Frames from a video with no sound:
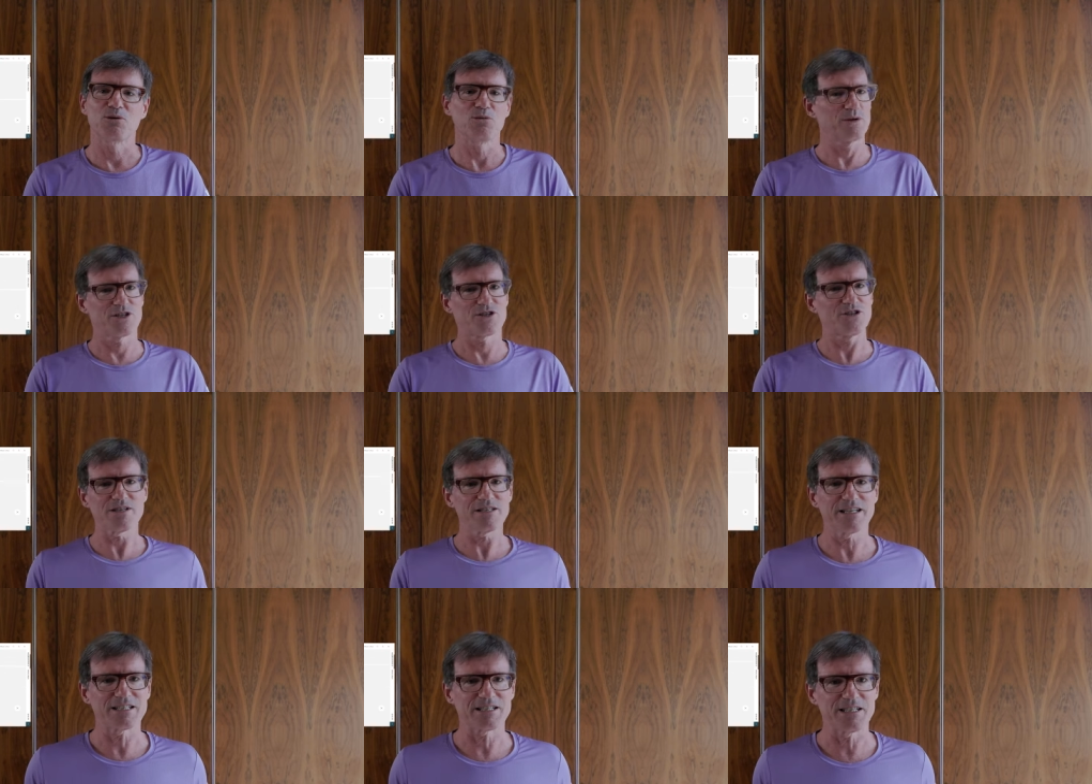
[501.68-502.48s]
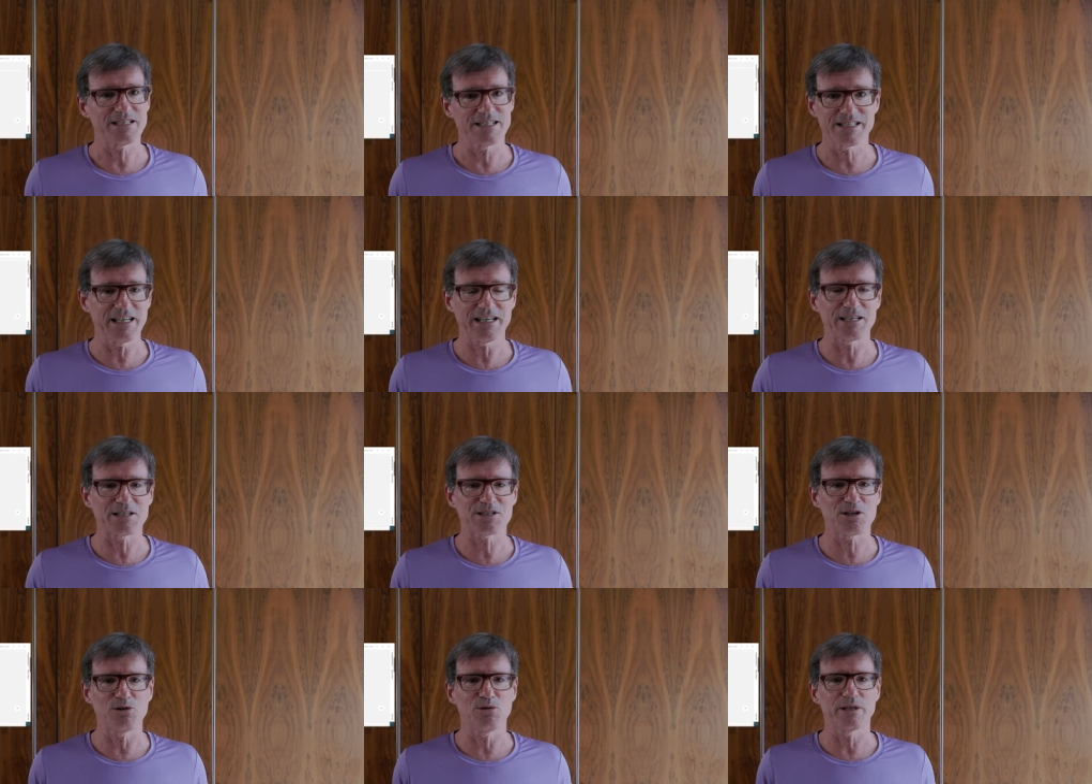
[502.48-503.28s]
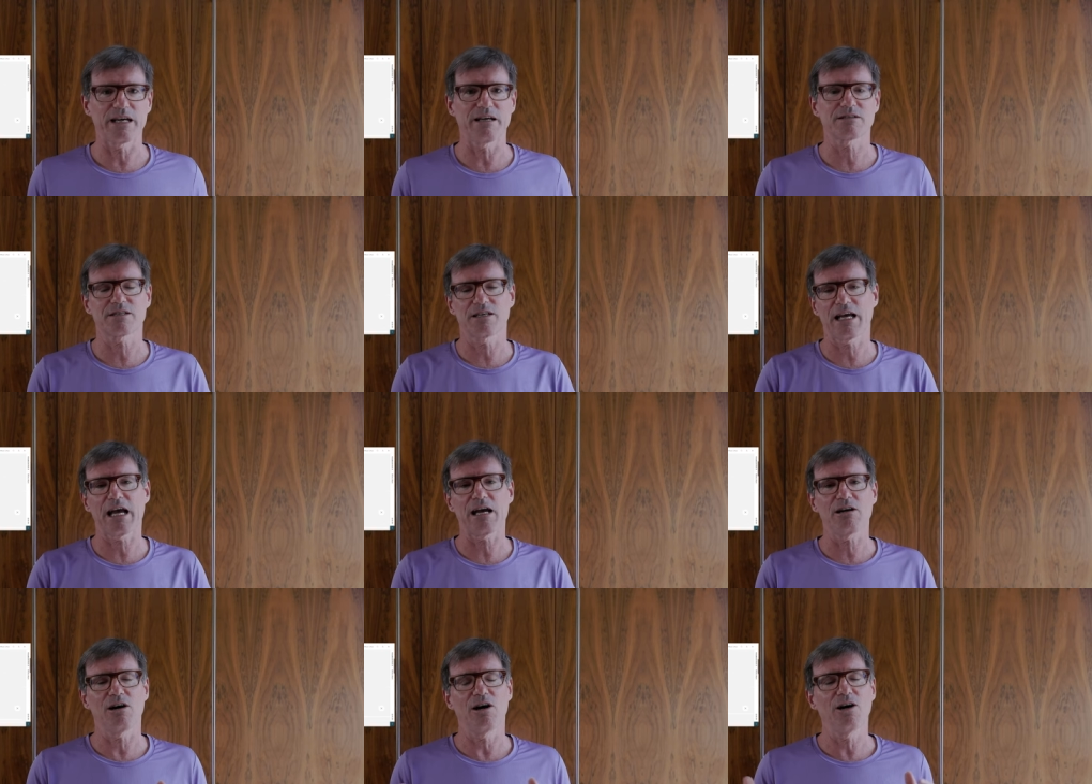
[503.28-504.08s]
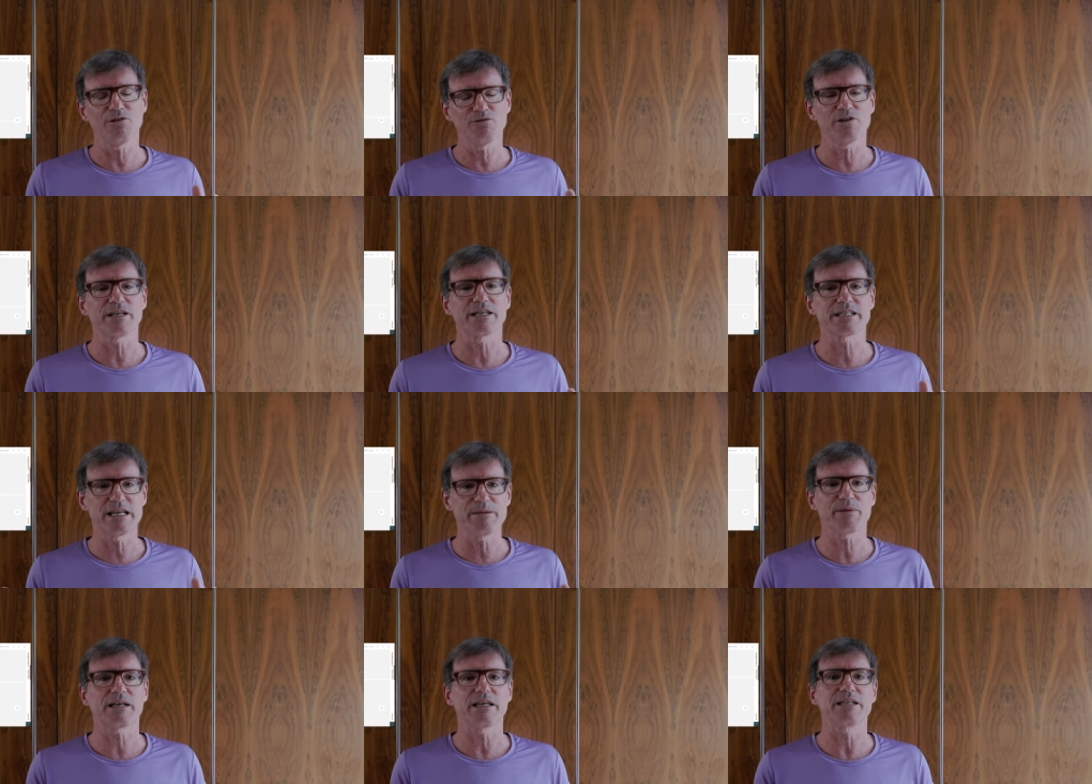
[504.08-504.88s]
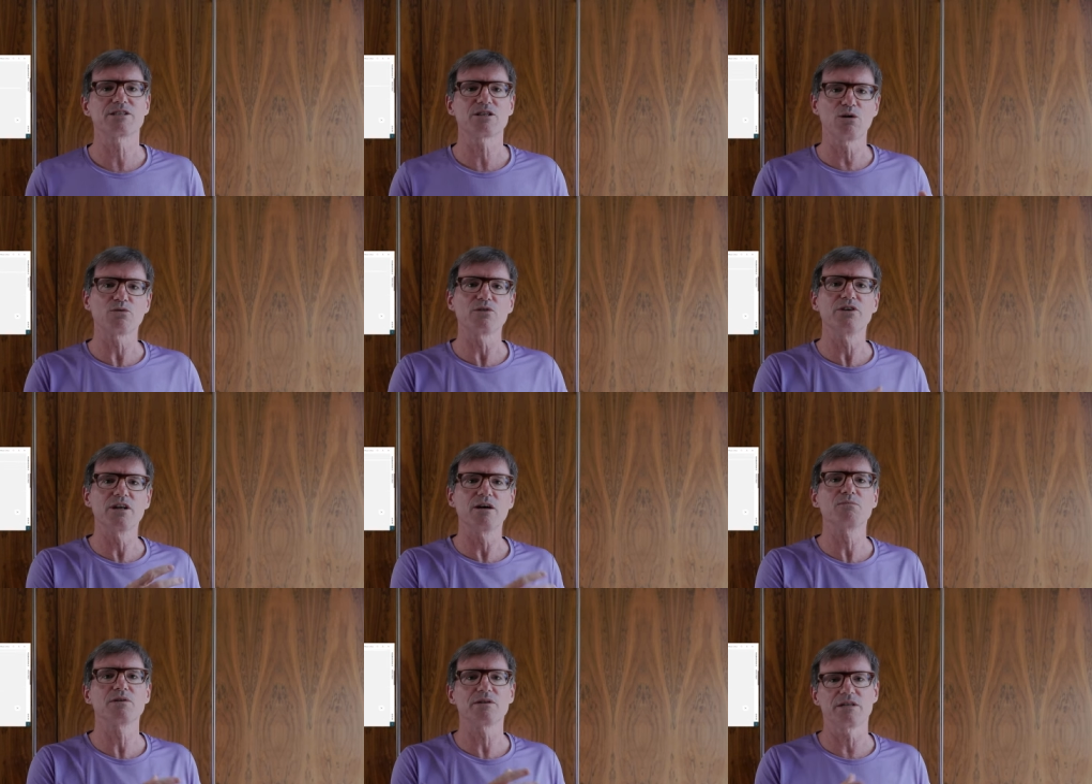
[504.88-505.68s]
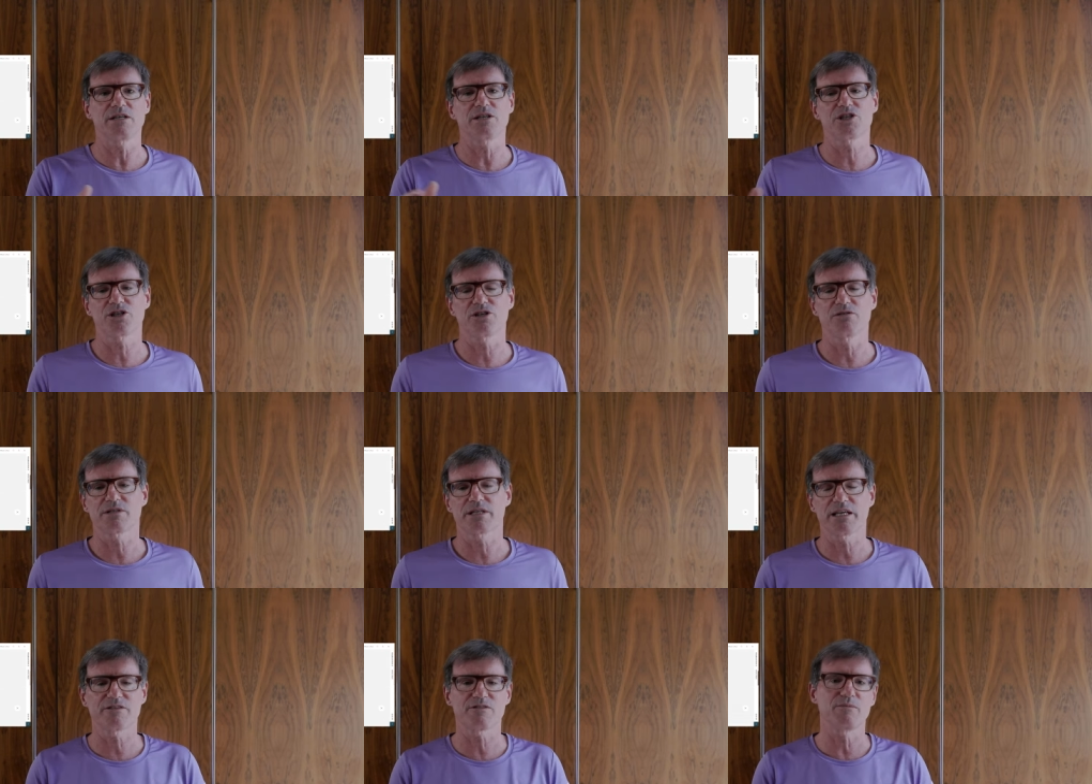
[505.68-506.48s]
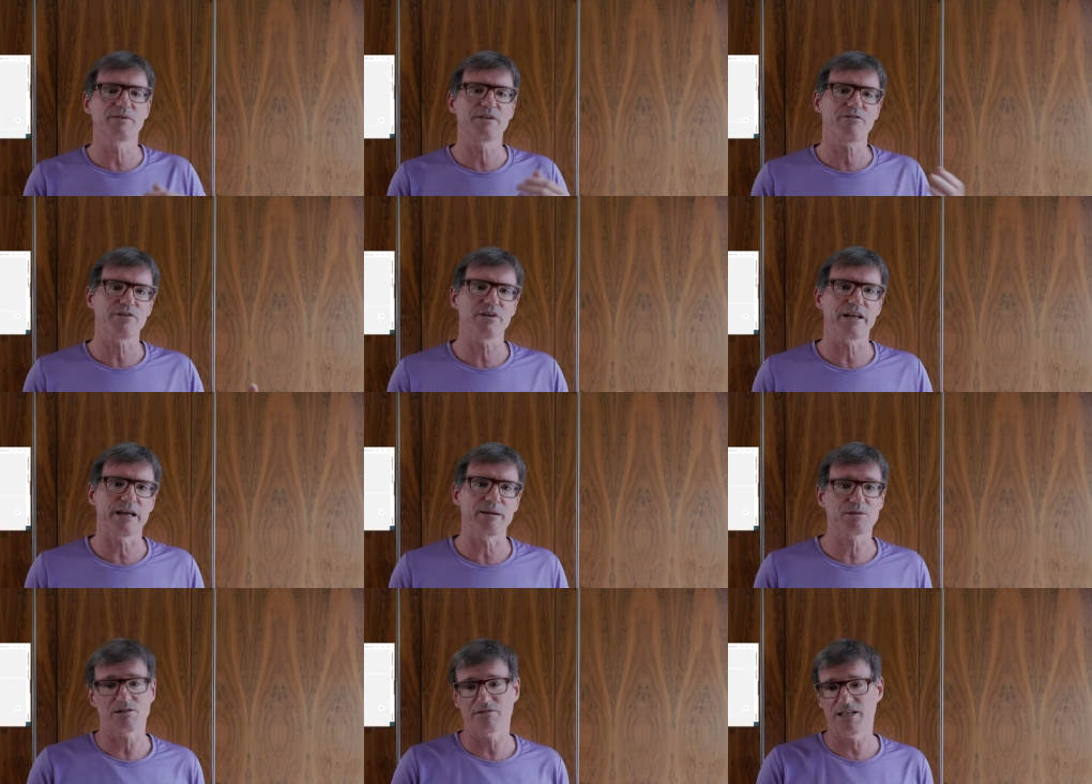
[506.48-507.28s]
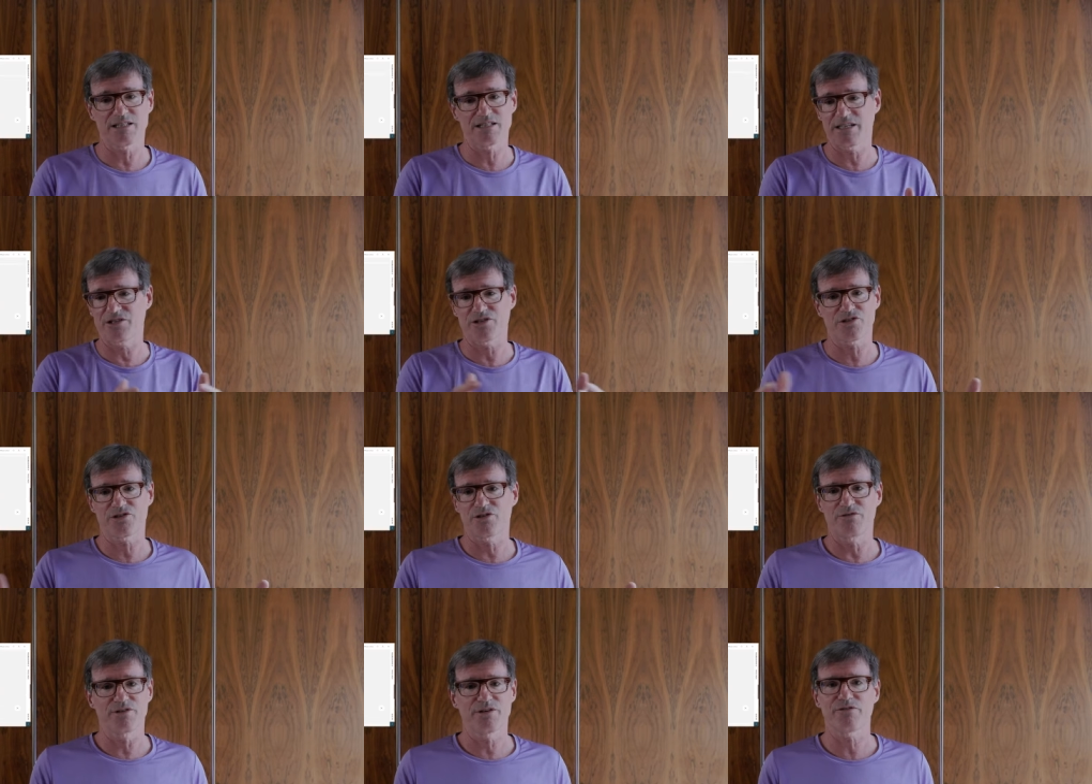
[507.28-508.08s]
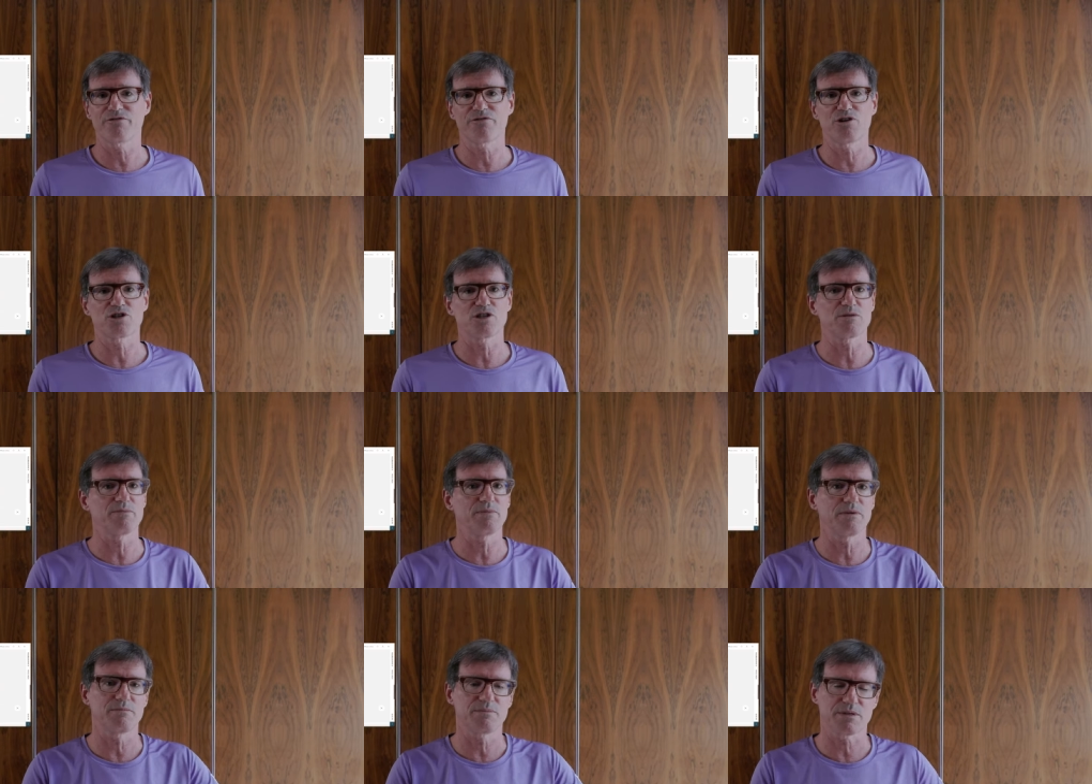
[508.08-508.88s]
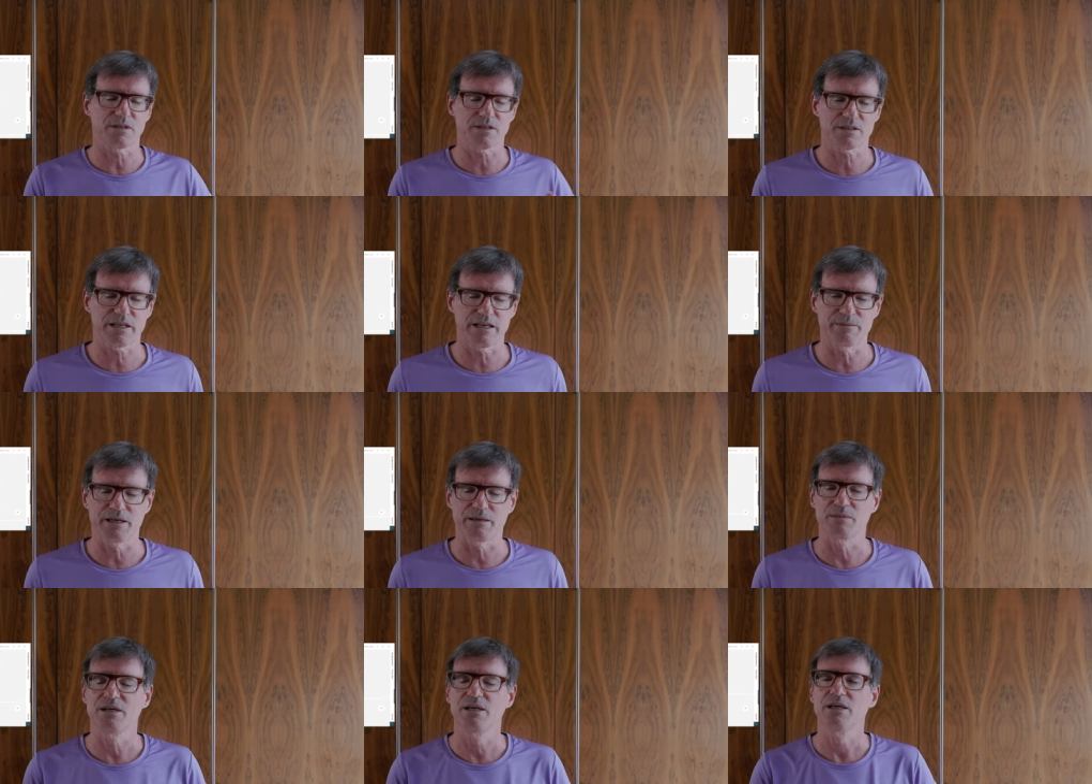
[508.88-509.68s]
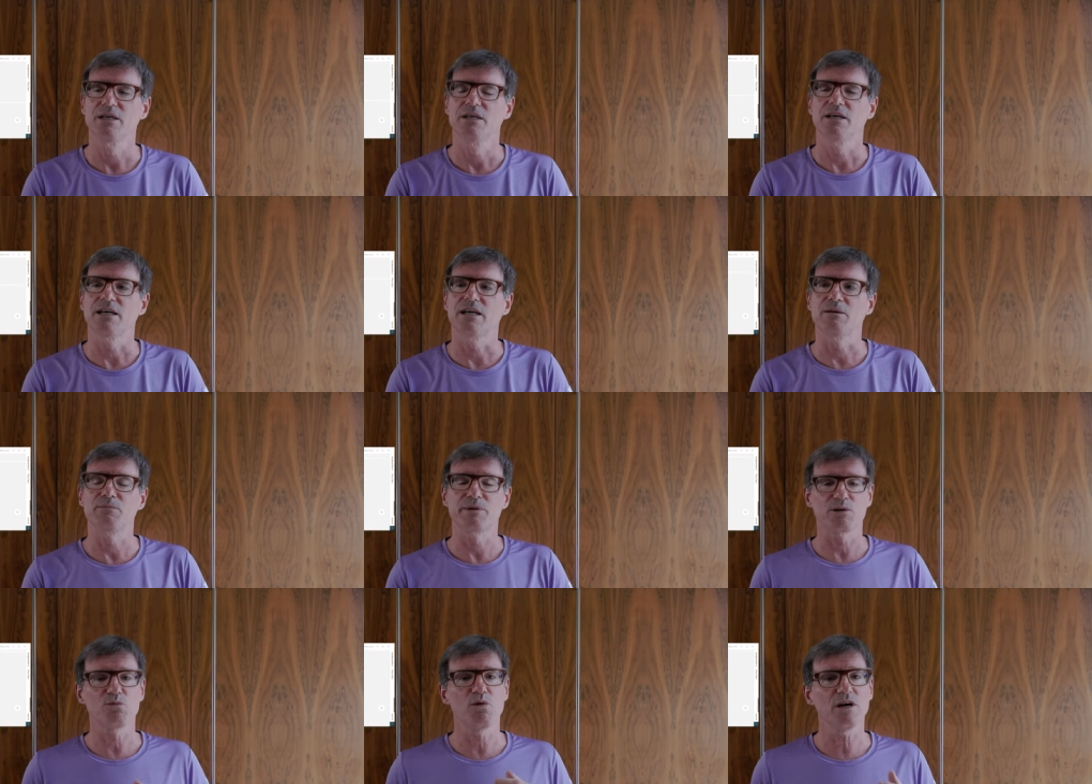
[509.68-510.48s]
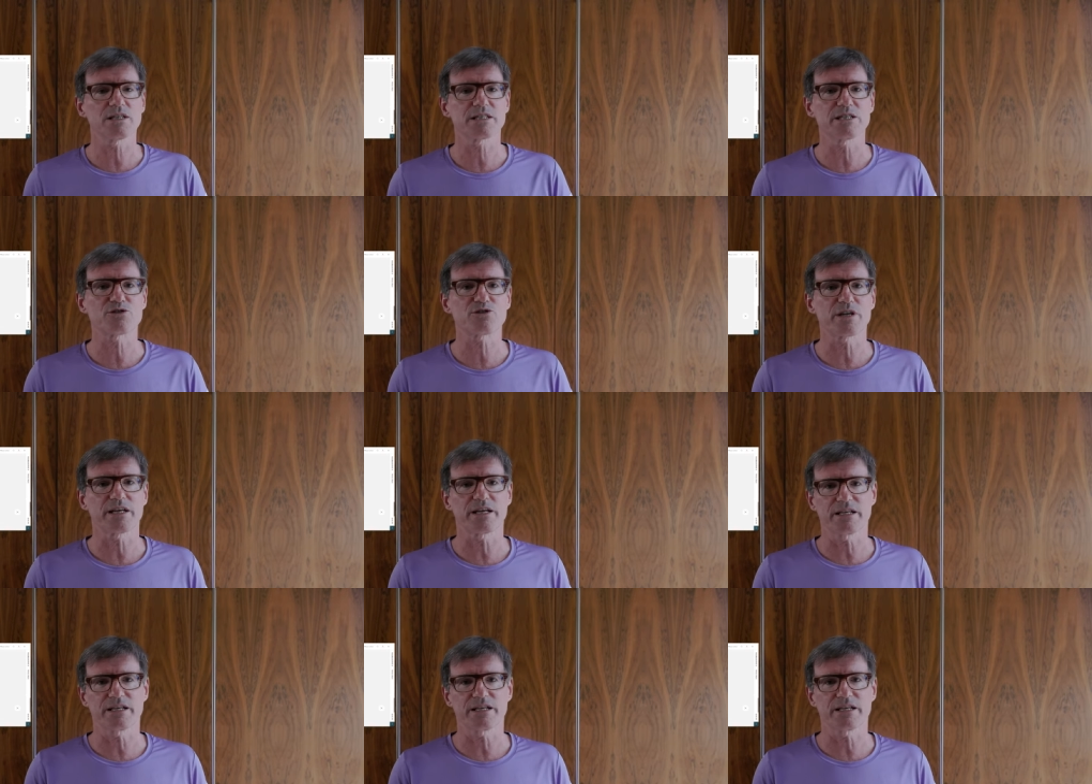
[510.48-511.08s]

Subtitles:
Which doesn't exist. It said it is sold out. On-Running typically don't number their shoes. They give them different names or else they just do different versions. It's got the same name. But it was interesting.